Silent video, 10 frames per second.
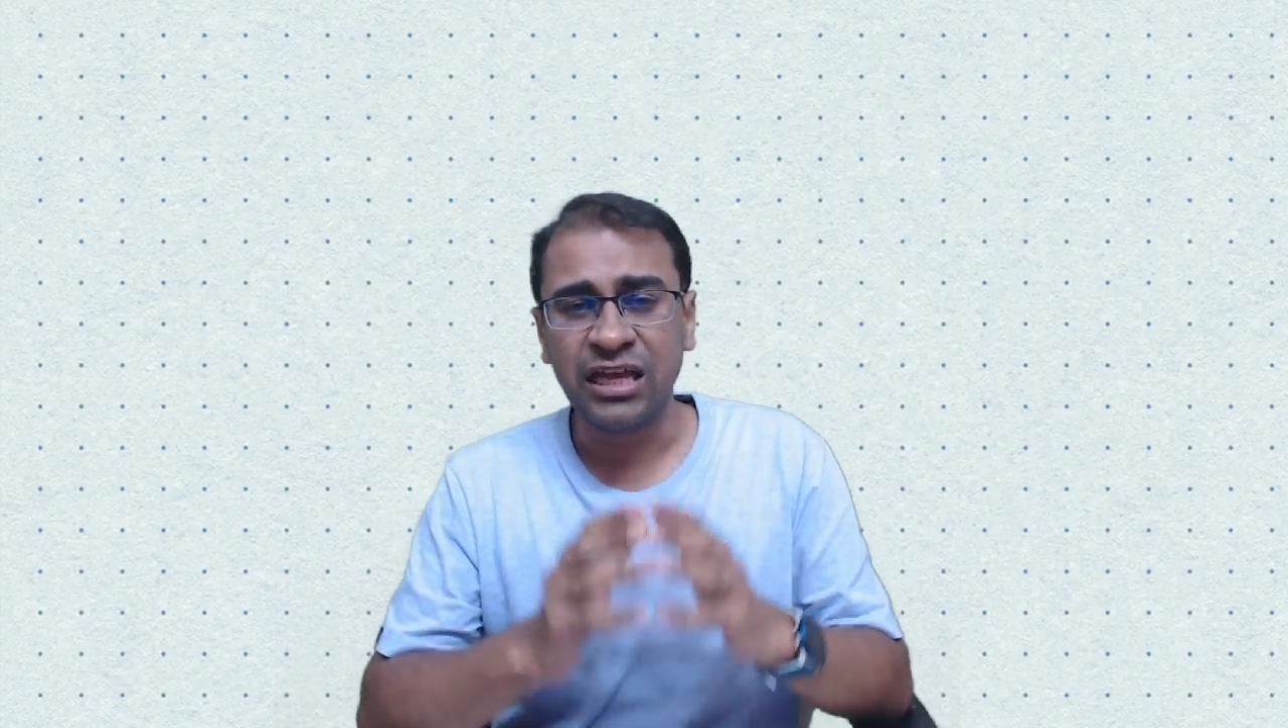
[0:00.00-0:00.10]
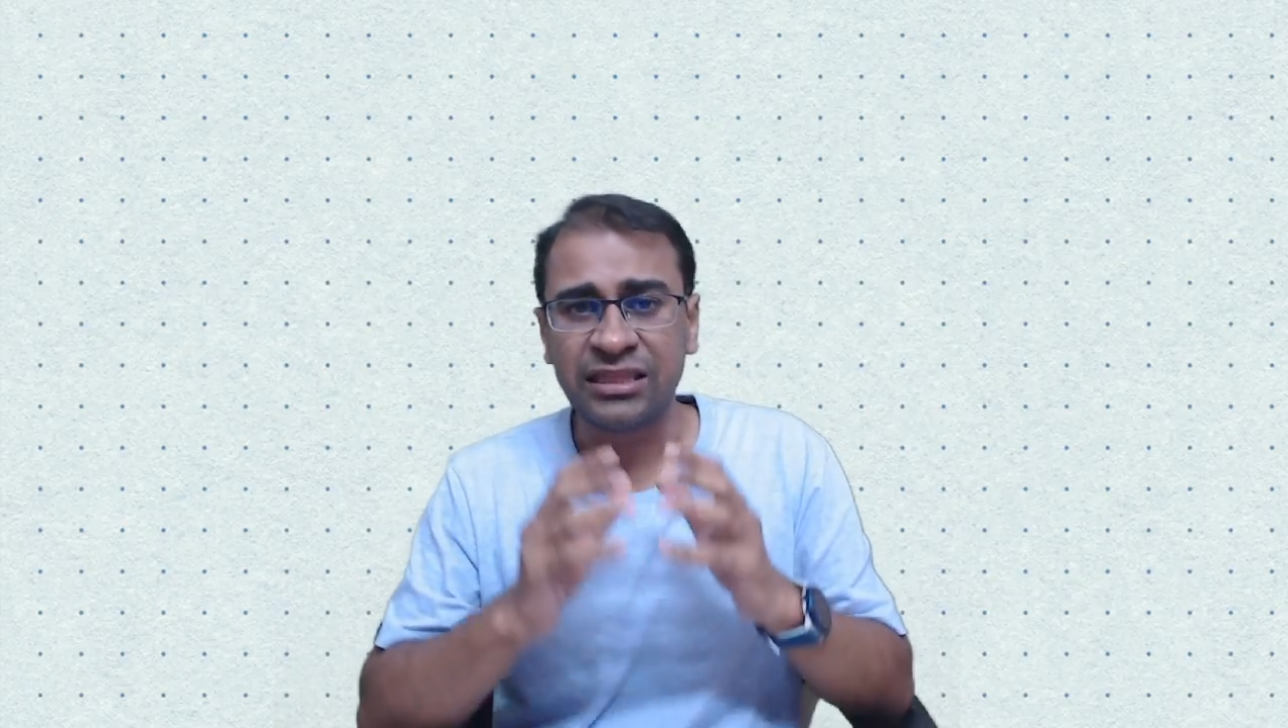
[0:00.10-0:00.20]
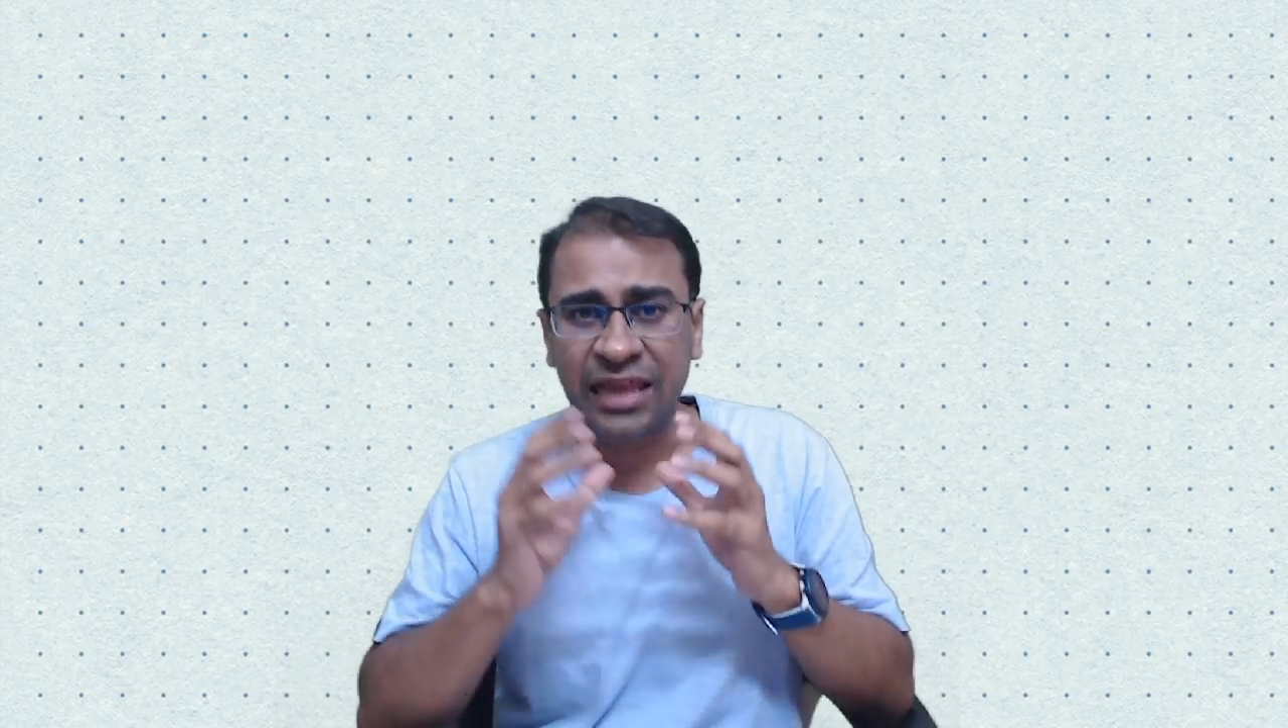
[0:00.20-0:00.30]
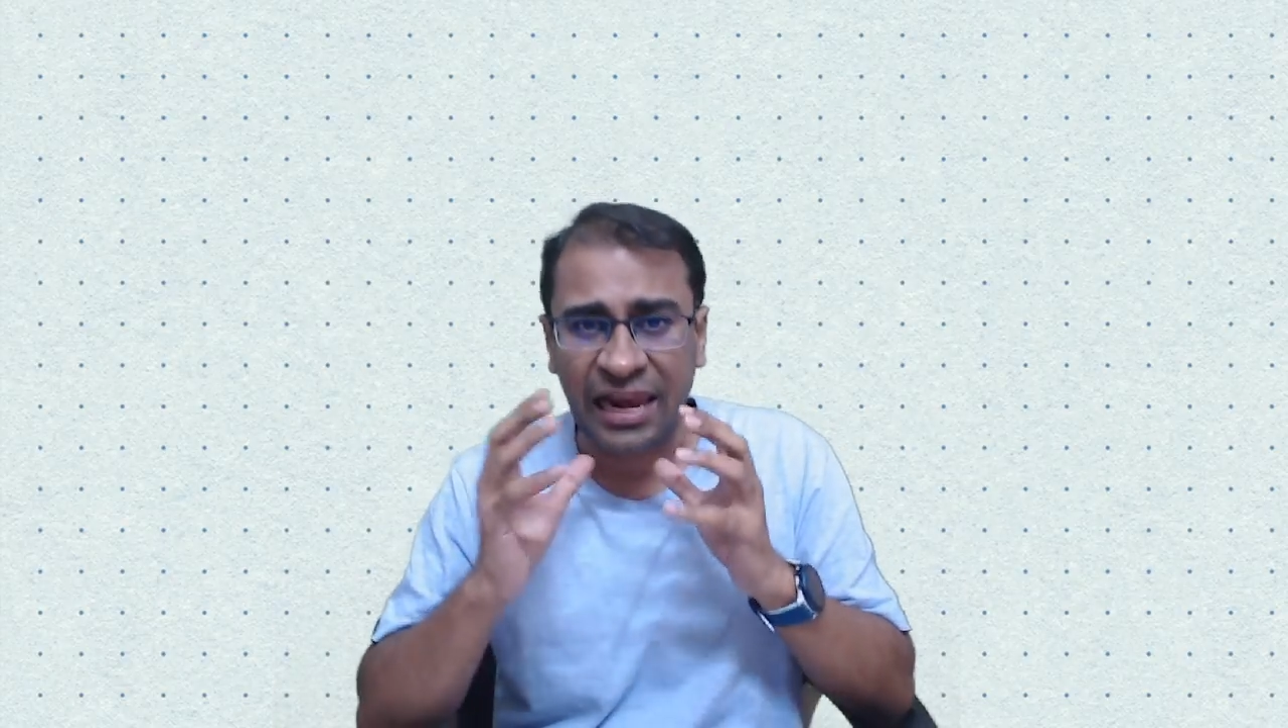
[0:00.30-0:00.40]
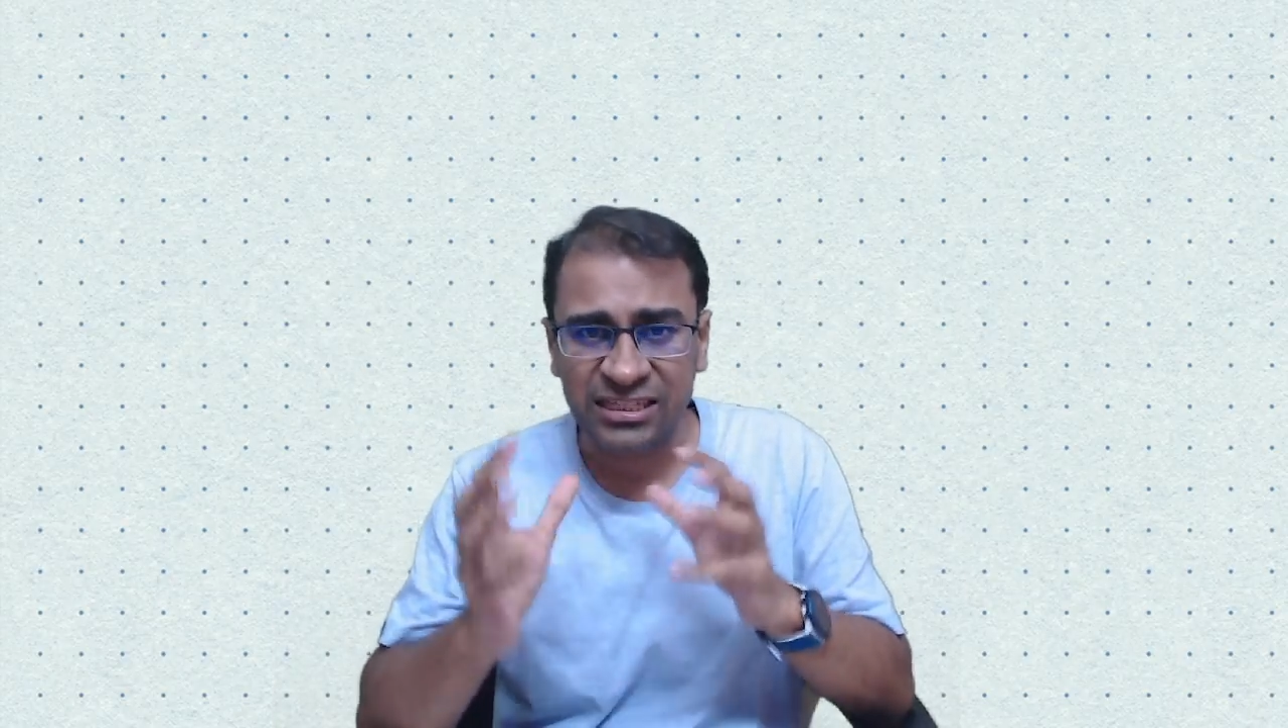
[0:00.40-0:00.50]

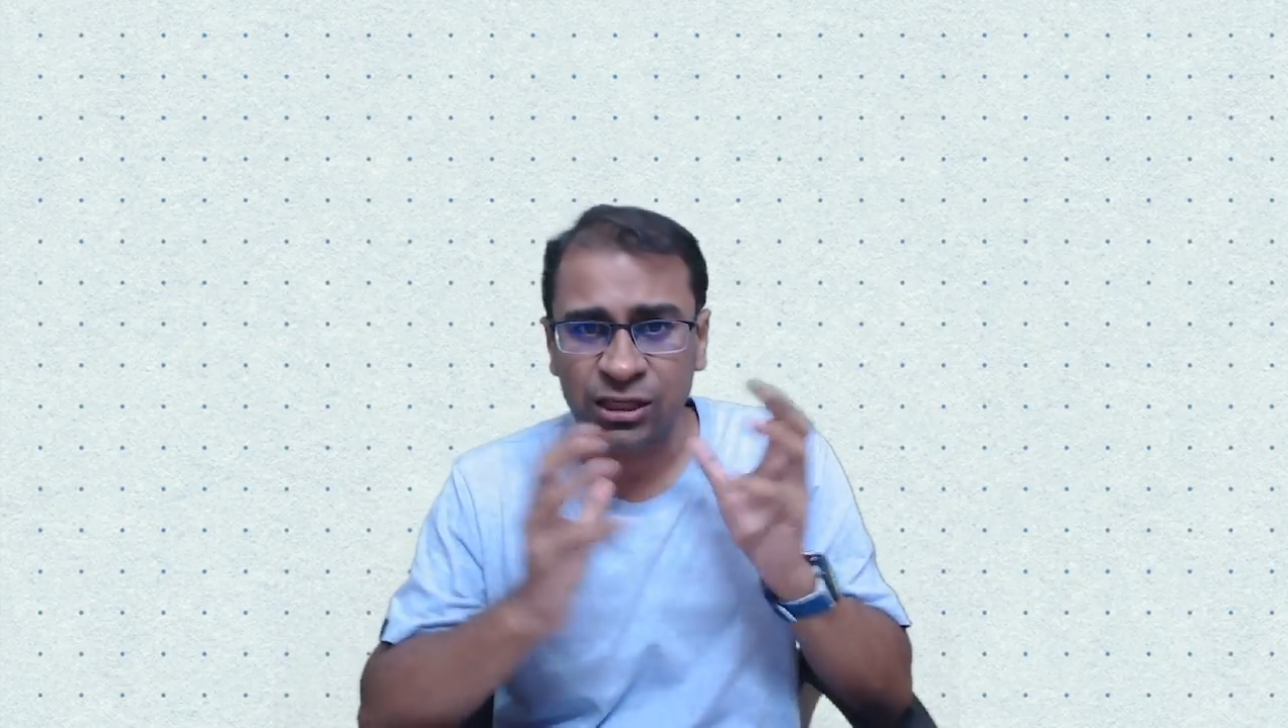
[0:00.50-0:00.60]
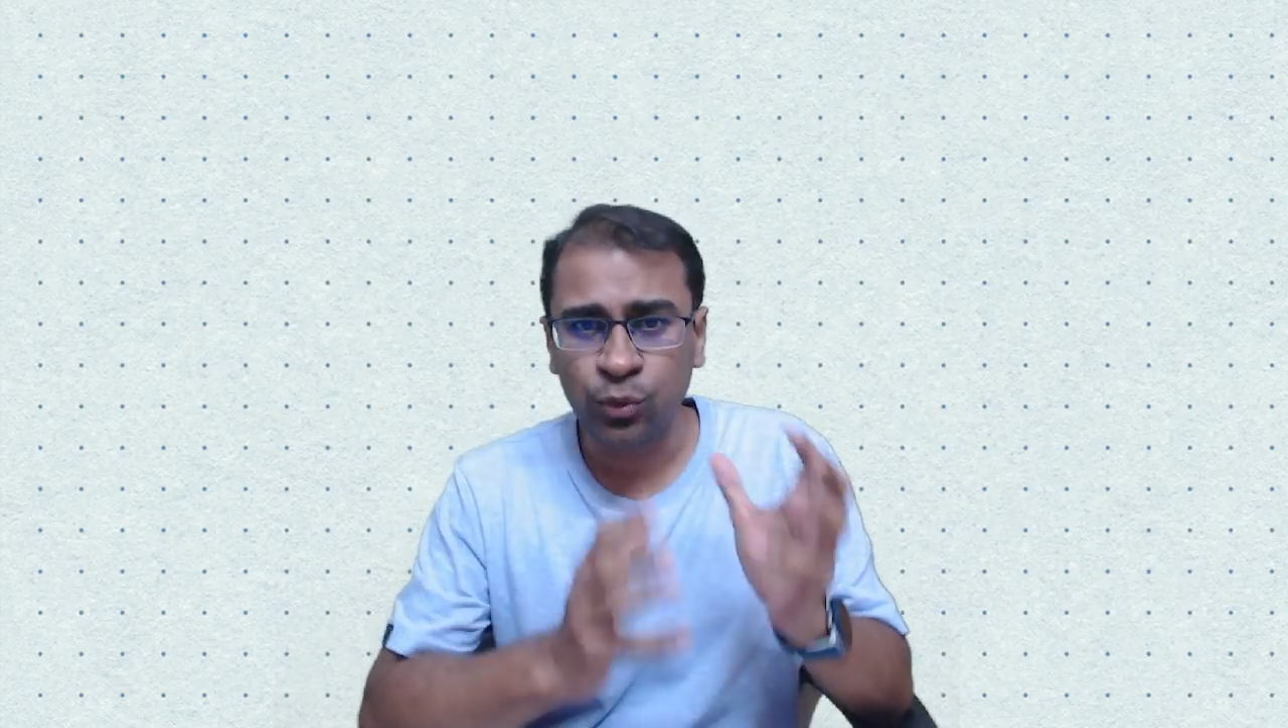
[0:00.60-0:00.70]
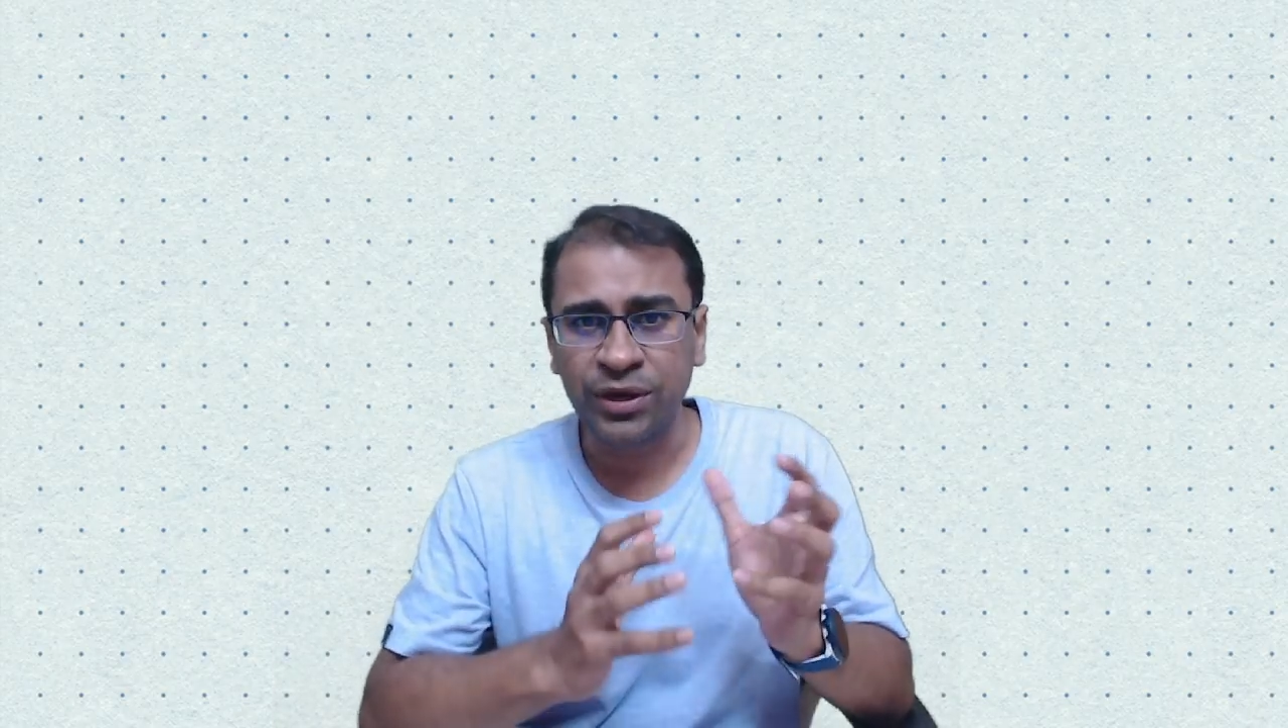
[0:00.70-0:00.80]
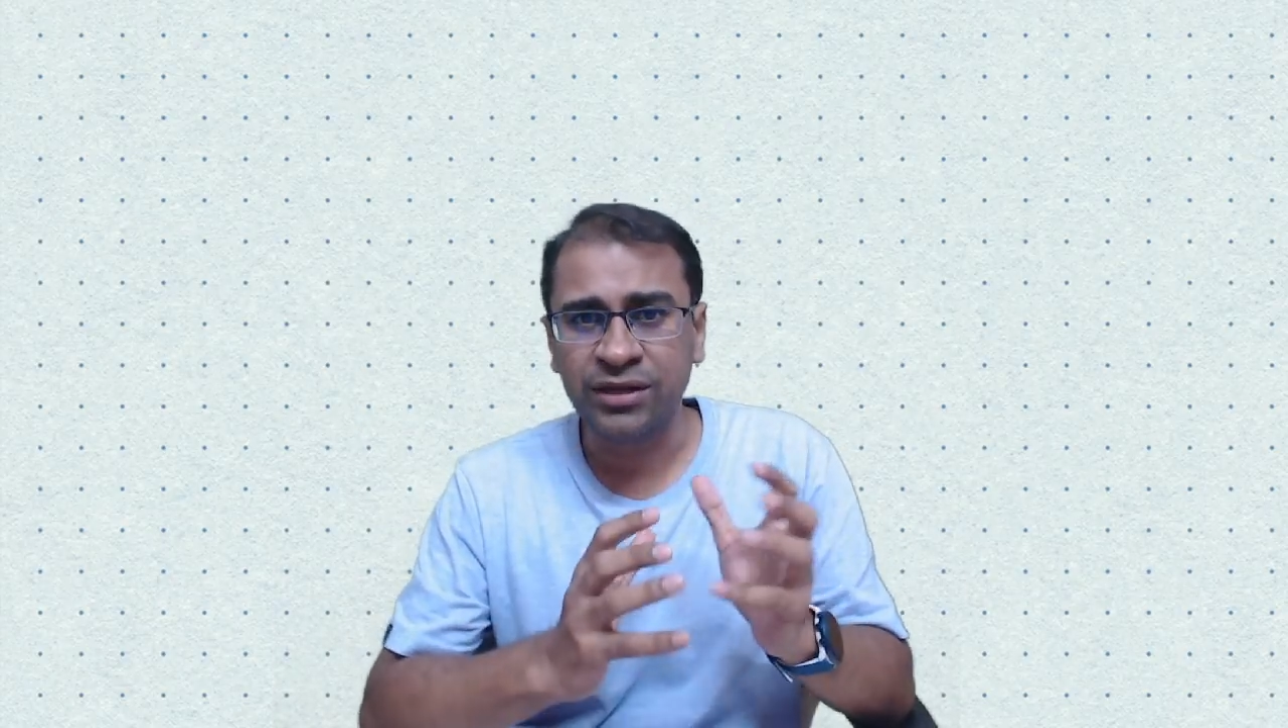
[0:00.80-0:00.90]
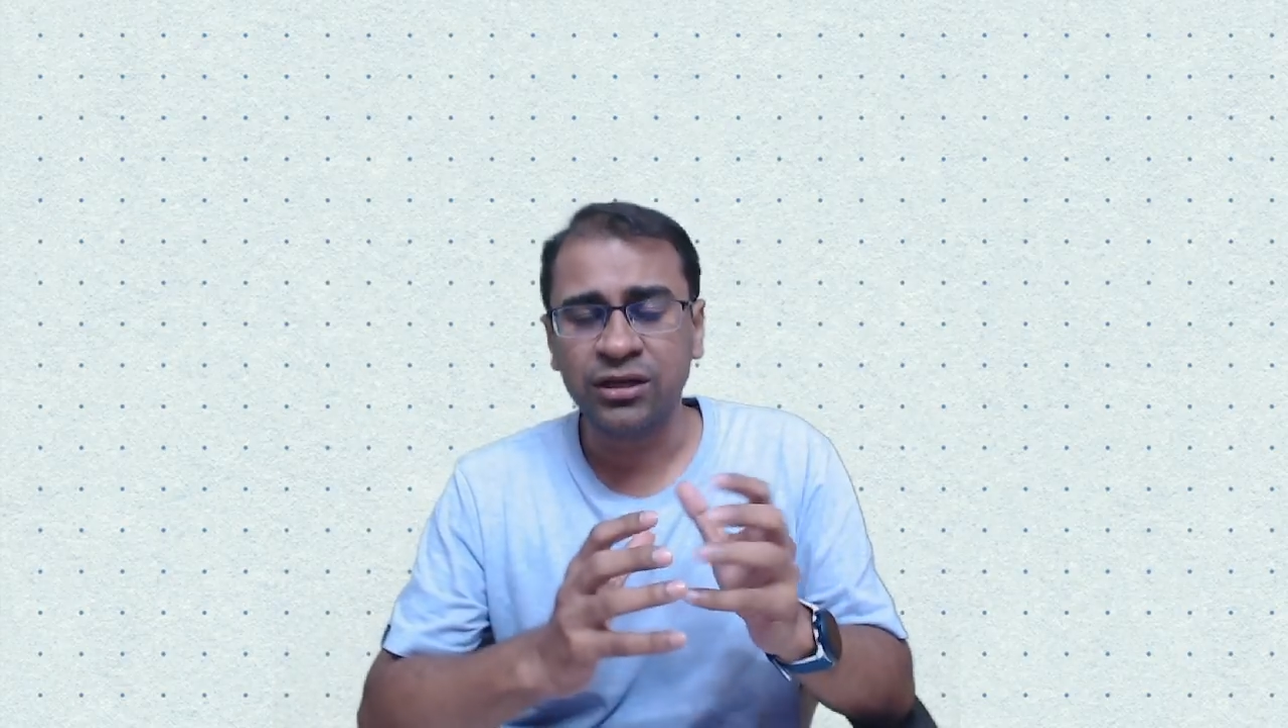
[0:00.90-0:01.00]
the lesser you
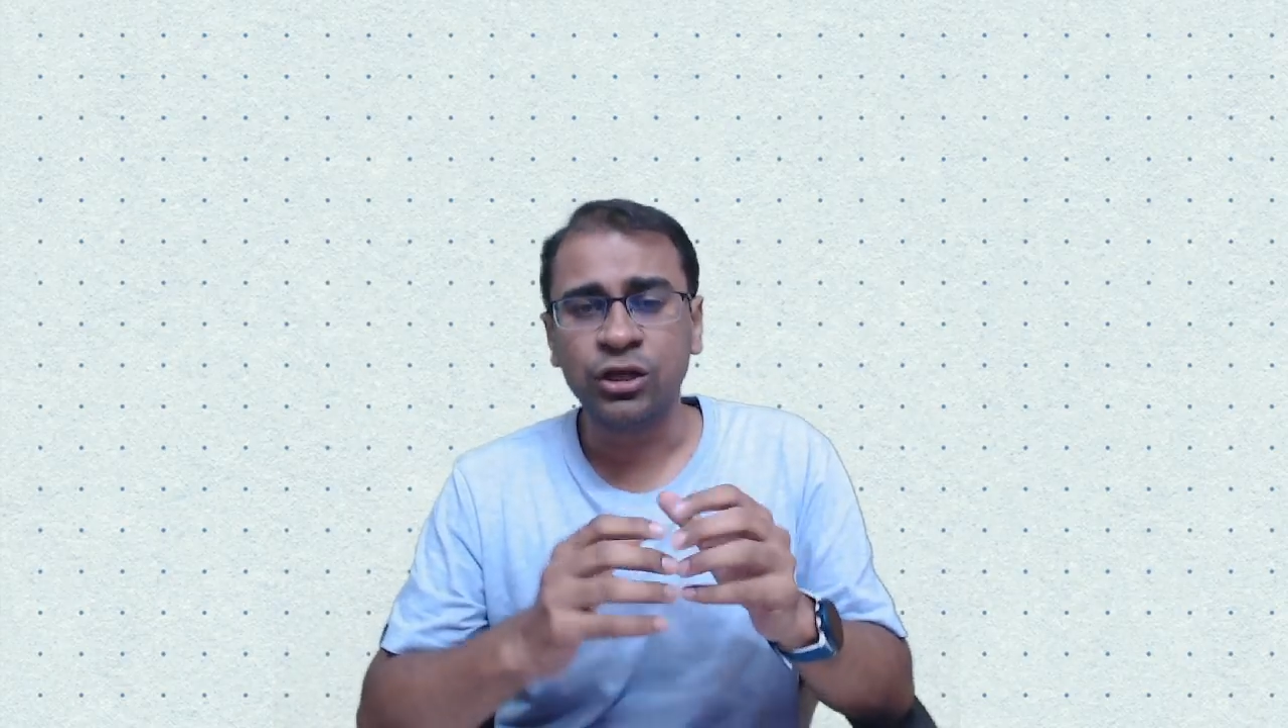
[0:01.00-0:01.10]
eat,